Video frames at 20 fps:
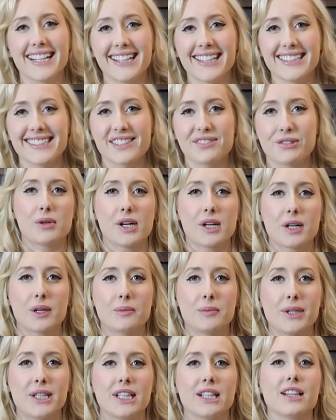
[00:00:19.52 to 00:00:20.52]
guys,
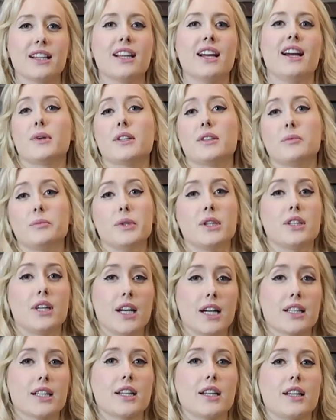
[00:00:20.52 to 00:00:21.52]
welcome in. I'm gonna be
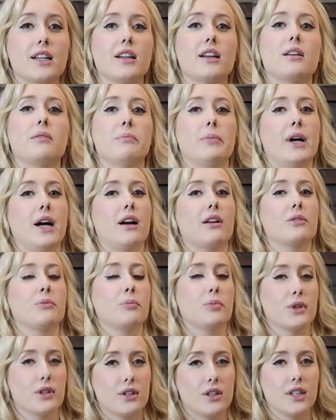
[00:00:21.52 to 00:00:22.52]
talking about
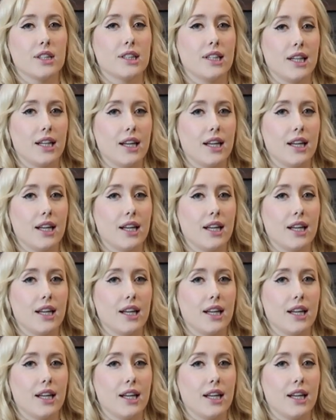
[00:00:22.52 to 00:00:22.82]
blonde